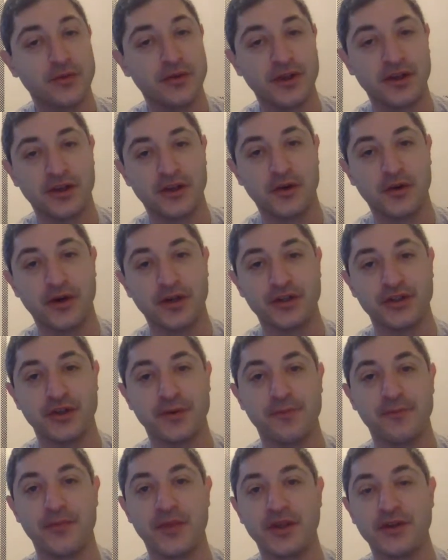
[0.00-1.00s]
This is a really
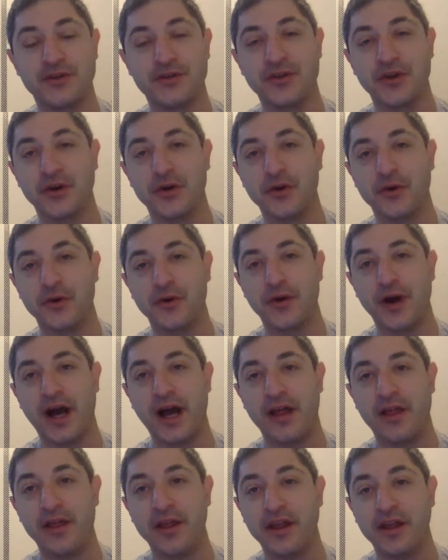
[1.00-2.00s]
good question.
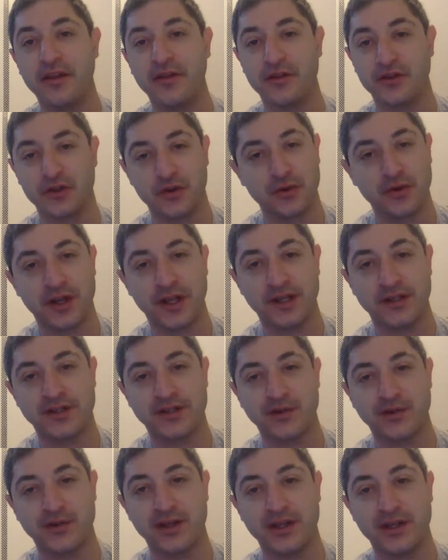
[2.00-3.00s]
So, I
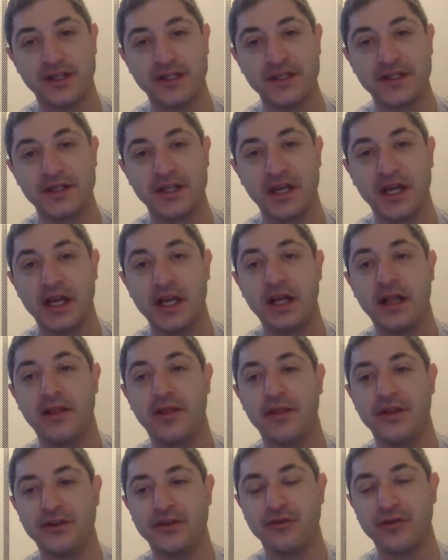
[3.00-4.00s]
think the short answer
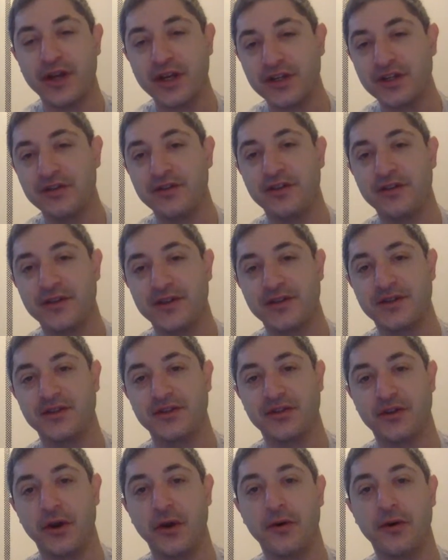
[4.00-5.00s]
is the
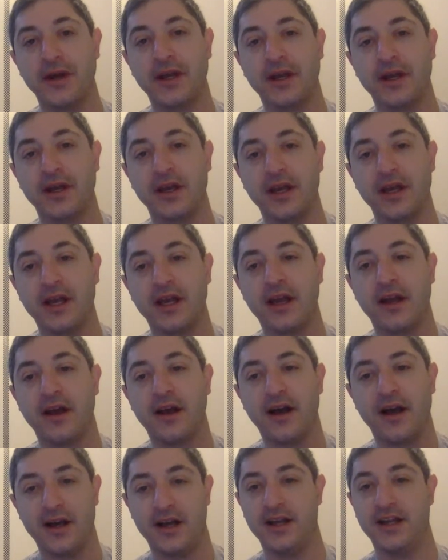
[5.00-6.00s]
direction that this is
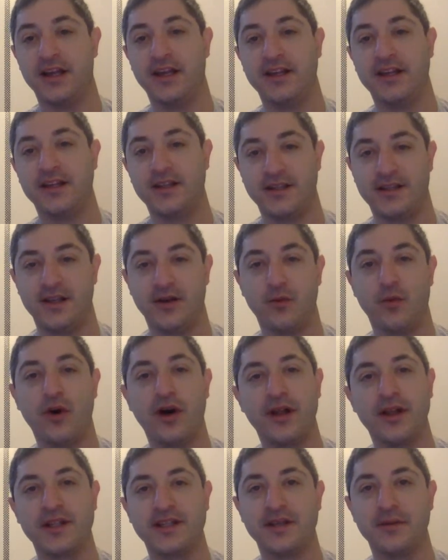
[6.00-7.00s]
going uh,
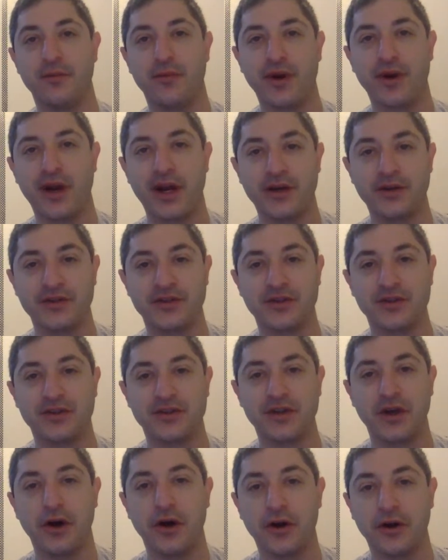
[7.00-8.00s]
is that wallets and
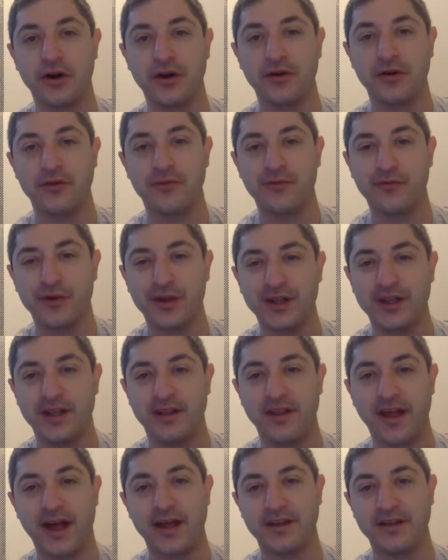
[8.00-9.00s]
browsers aren't
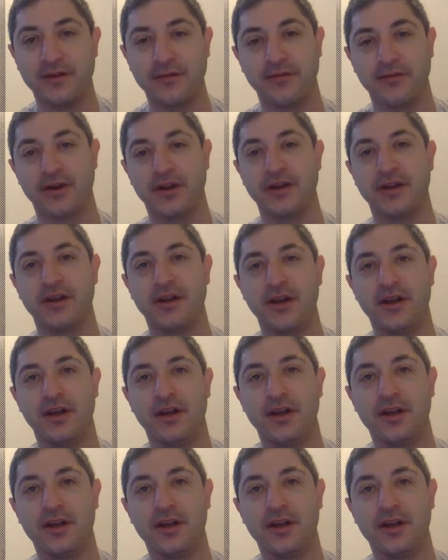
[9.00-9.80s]
really that different.